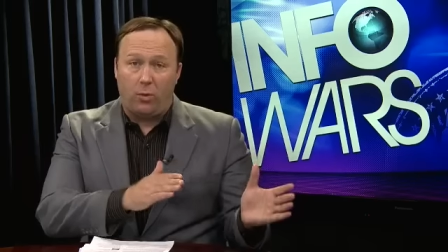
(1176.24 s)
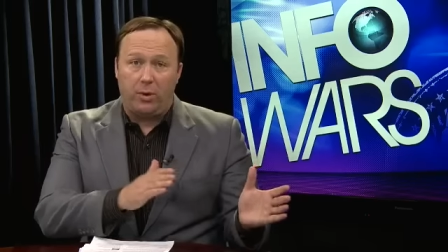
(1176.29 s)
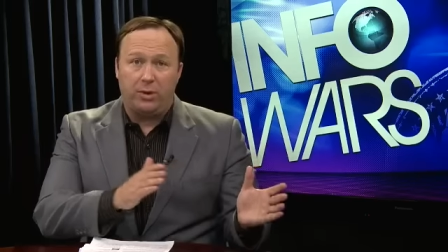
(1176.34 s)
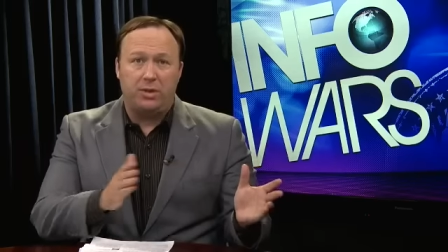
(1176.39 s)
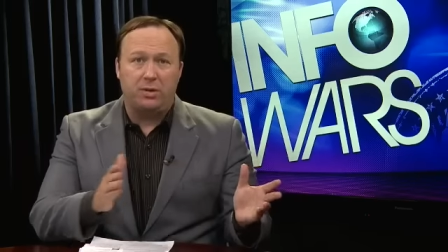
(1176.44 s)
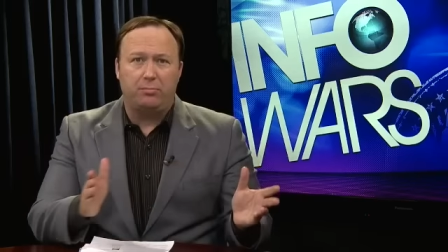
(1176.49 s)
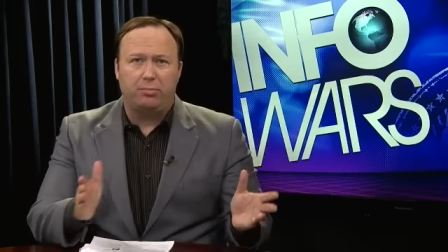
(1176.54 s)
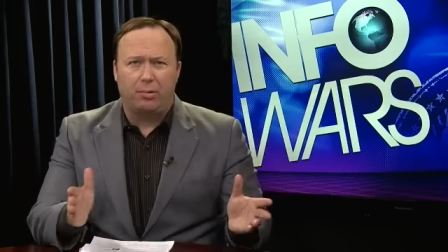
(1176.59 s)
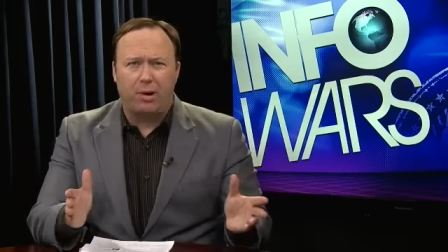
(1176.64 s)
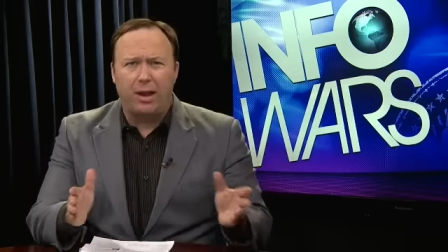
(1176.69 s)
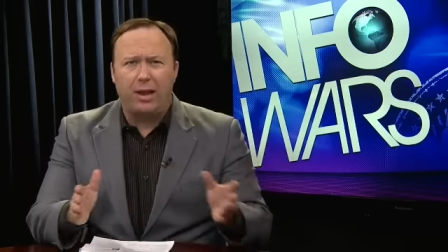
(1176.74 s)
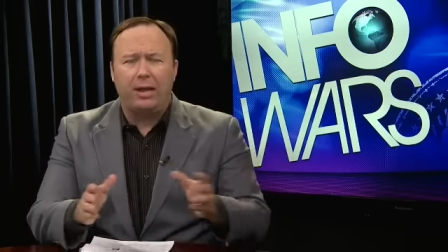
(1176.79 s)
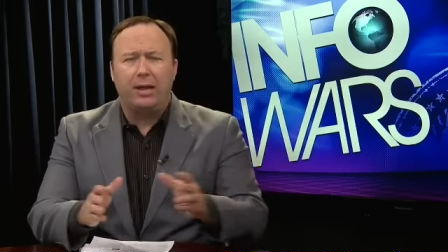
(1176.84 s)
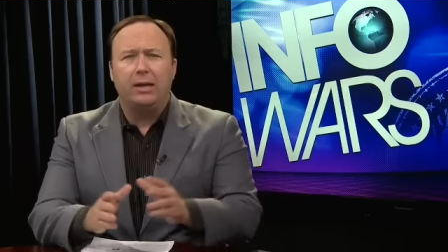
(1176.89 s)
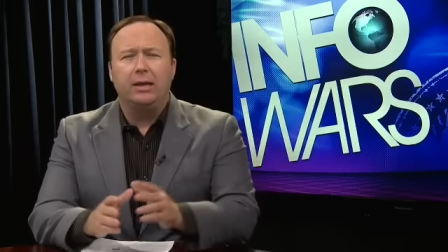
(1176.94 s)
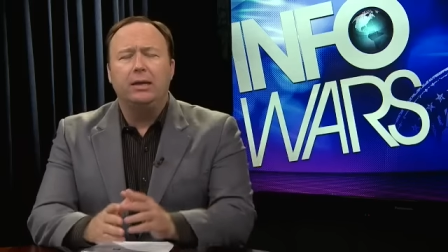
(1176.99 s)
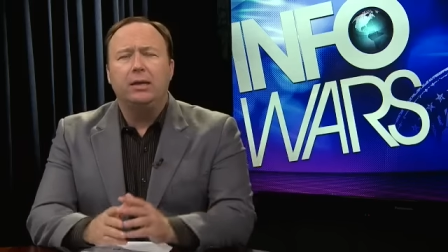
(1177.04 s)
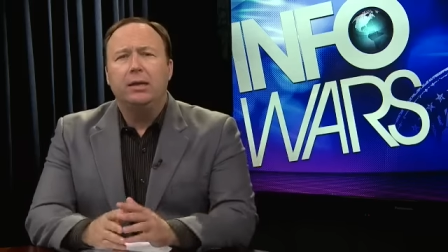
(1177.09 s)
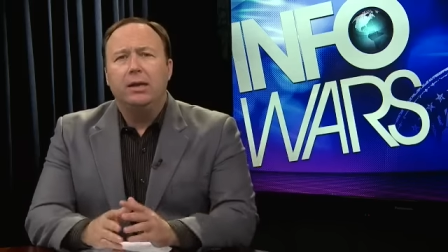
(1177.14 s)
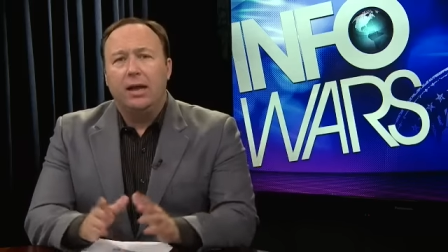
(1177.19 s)
we went to
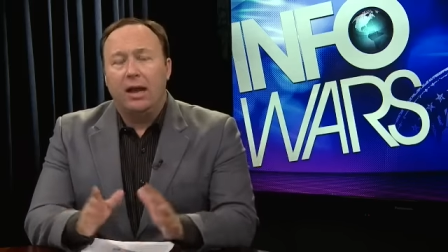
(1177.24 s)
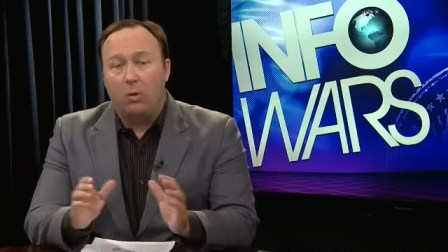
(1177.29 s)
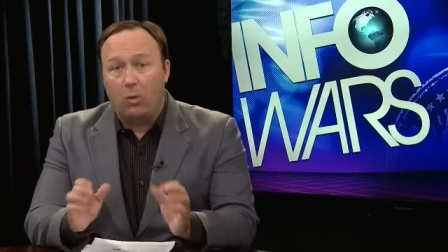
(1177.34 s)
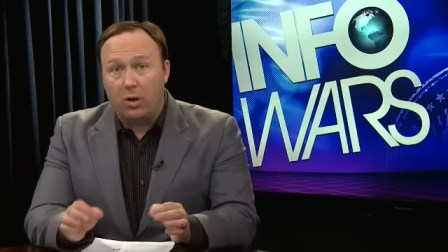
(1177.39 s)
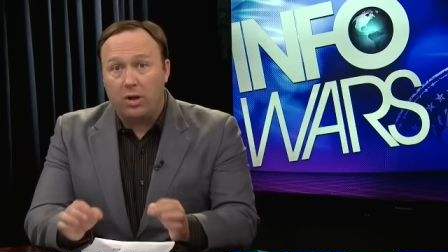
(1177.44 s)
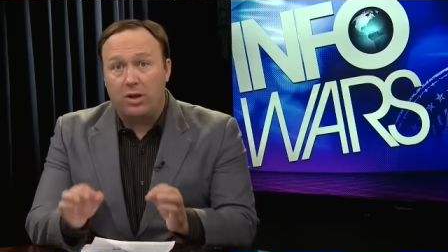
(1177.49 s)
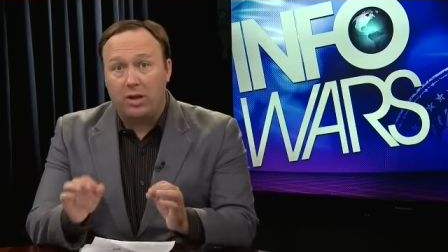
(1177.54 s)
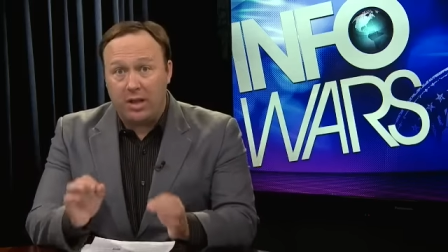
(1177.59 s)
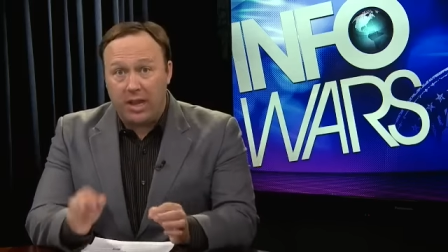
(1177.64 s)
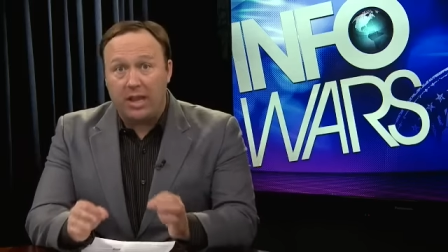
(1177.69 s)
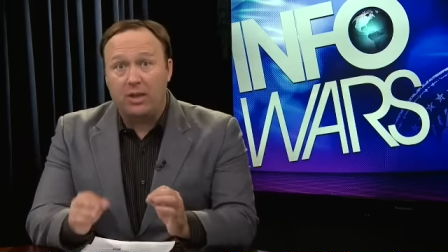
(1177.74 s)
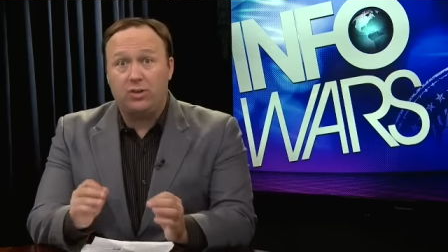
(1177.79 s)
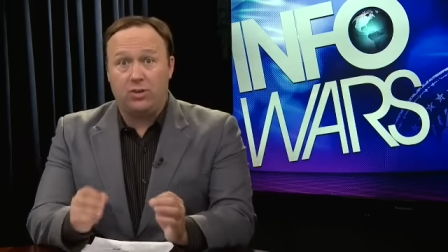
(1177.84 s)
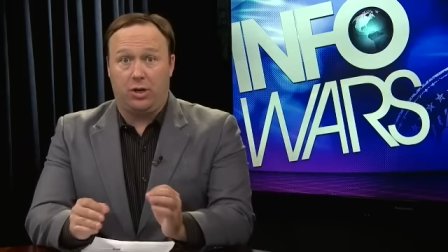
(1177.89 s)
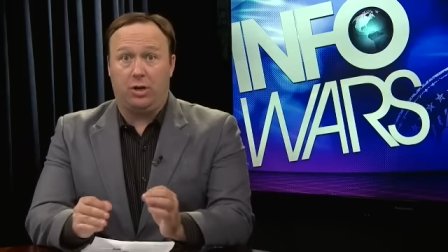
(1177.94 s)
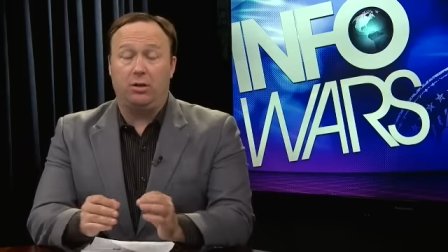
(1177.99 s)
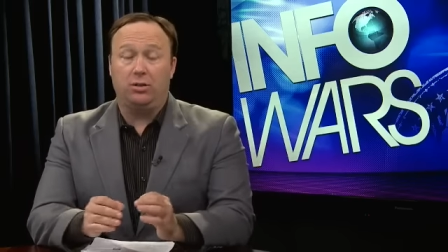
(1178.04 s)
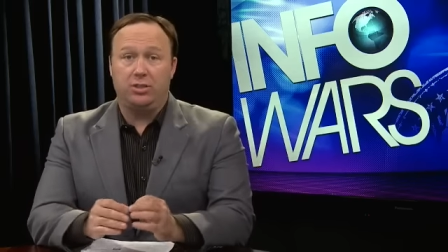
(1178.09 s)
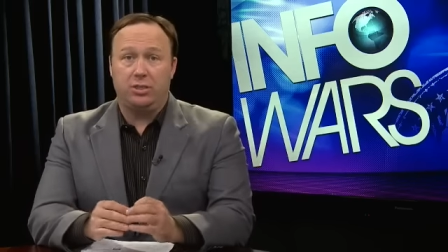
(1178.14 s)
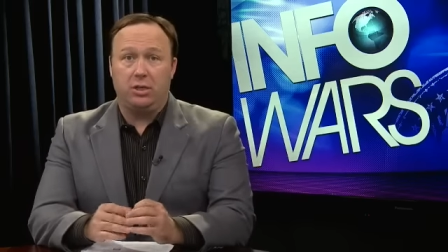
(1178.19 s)
break, I wanted to get
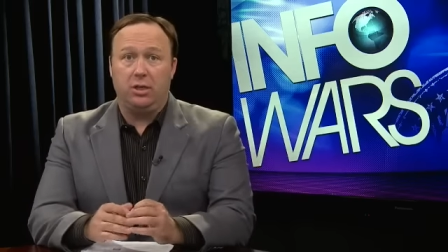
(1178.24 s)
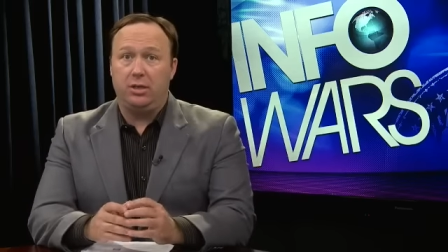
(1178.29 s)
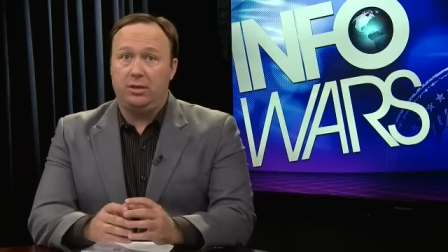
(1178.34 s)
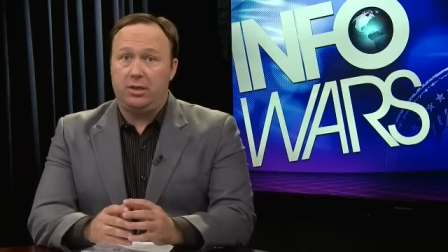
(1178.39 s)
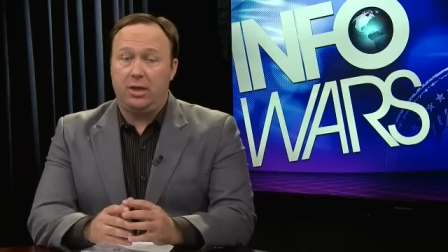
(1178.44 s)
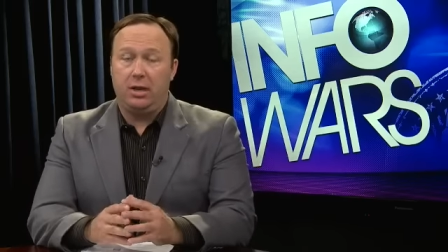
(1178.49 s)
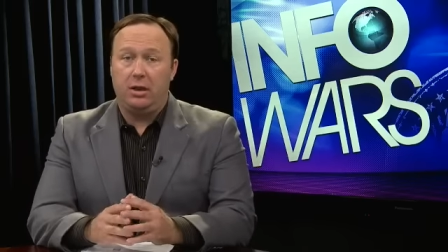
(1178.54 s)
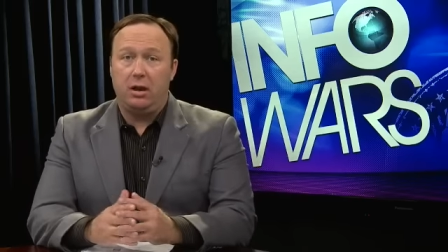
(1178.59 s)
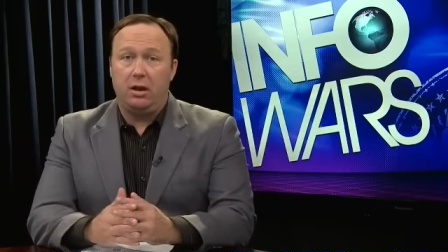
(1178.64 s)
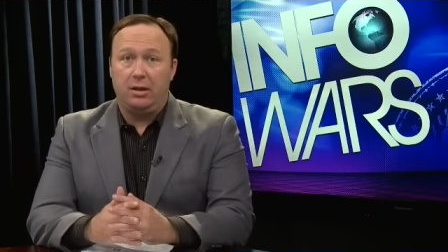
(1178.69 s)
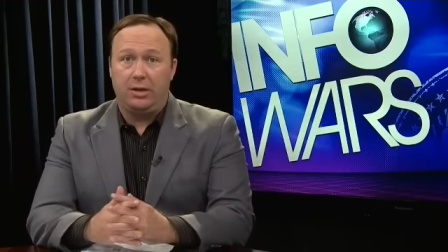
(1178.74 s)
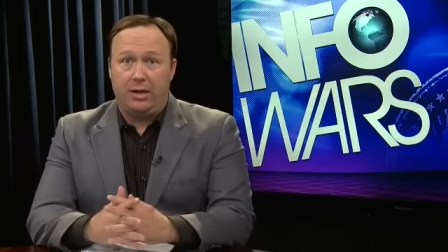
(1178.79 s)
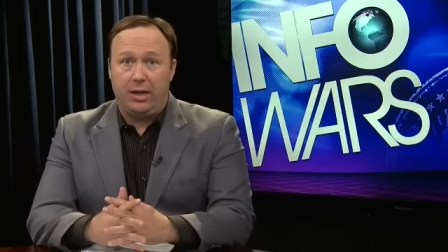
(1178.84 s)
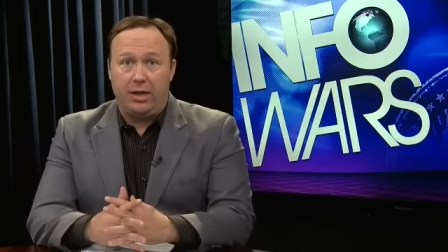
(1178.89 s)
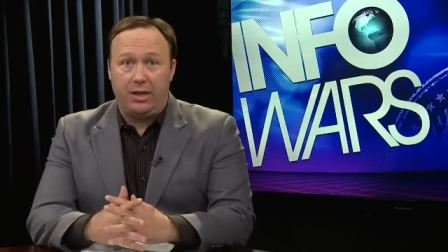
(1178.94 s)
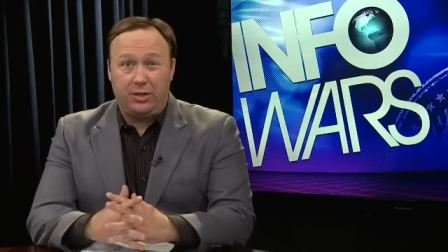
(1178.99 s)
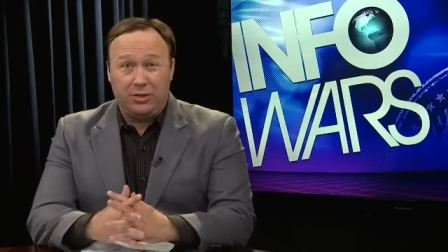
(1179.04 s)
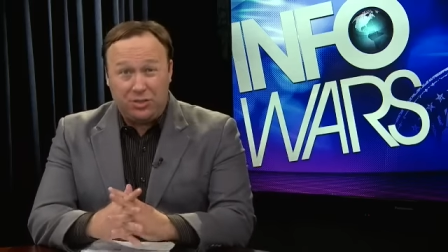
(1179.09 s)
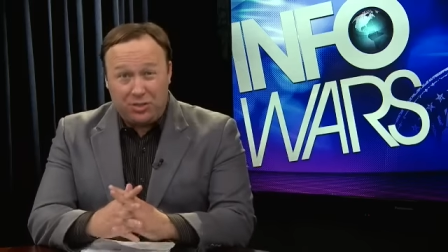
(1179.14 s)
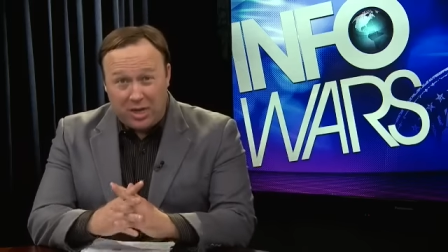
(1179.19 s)
Gerald Celente on to
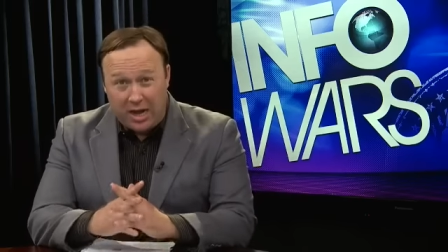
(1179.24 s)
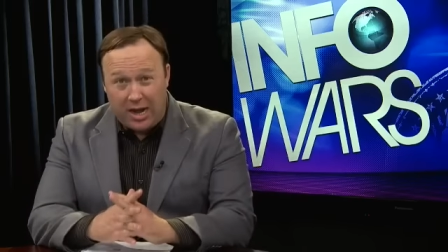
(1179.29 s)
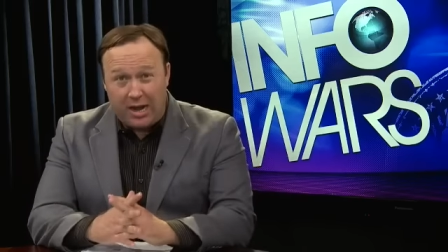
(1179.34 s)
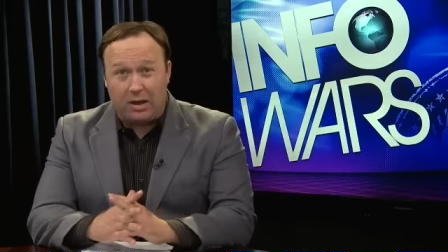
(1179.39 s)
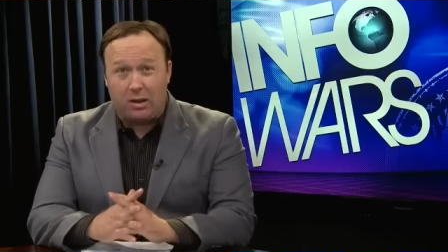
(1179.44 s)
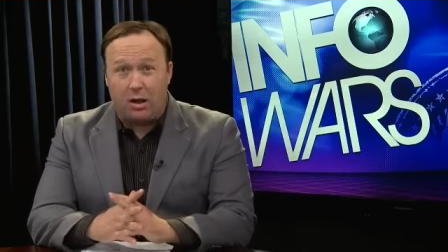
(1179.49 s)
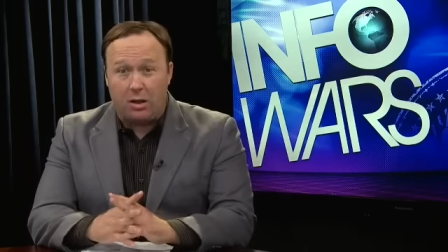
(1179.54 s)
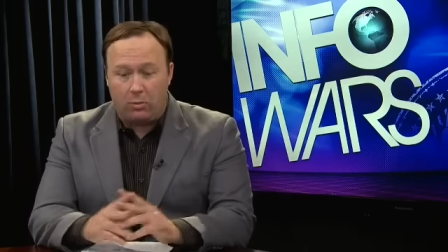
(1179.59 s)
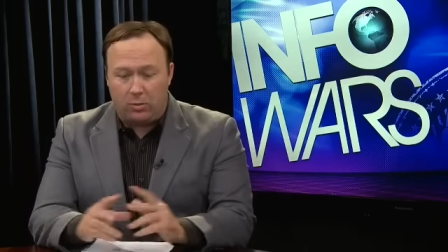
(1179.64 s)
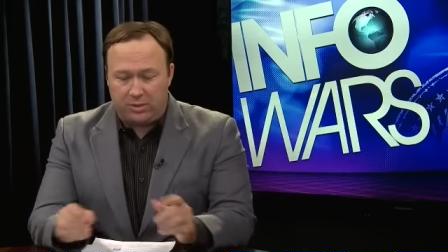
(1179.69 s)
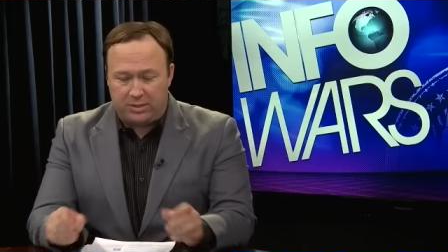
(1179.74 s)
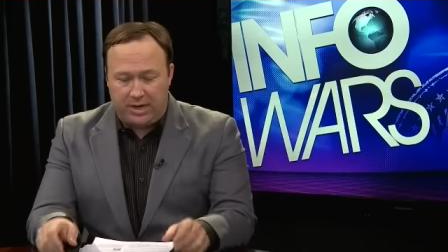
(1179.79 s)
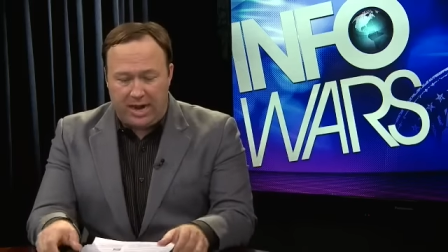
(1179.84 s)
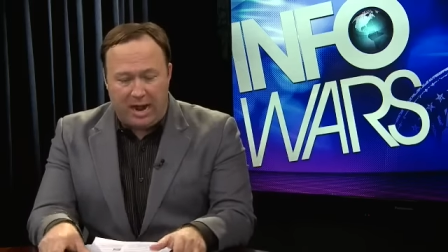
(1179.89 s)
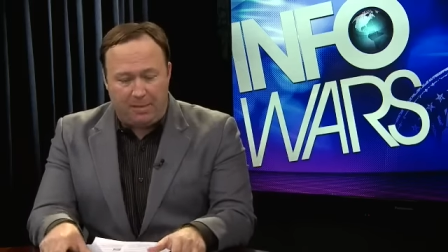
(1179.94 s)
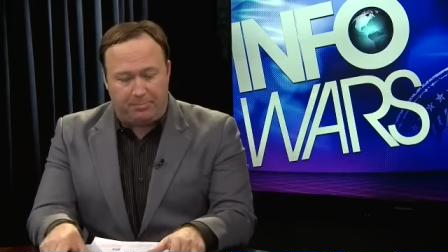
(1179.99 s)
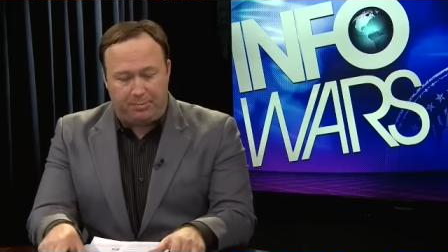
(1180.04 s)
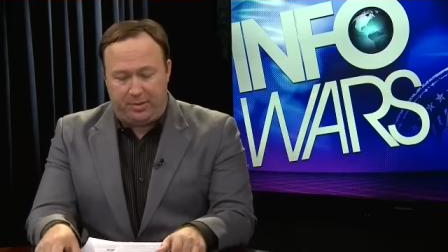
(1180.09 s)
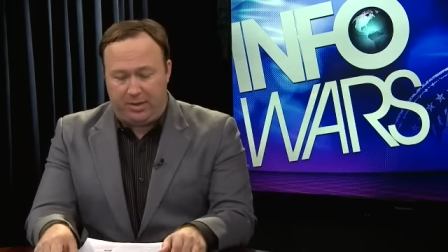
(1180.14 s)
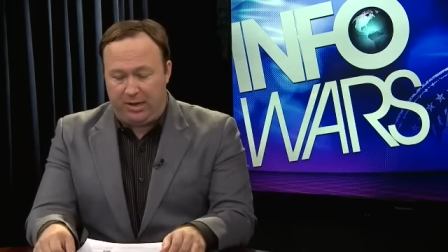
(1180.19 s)
get his take on what's
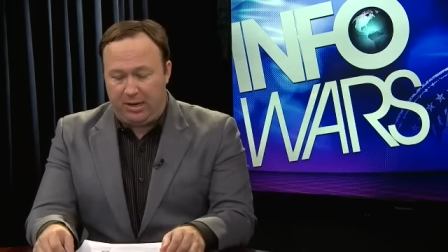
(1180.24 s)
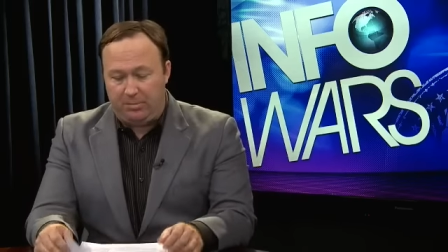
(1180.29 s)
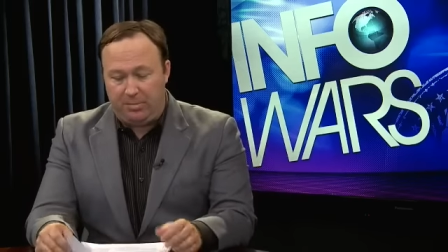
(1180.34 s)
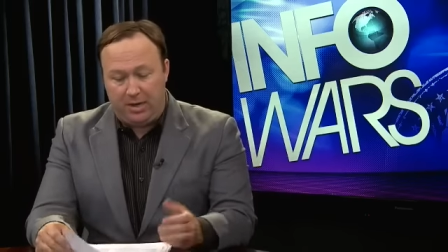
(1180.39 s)
happening.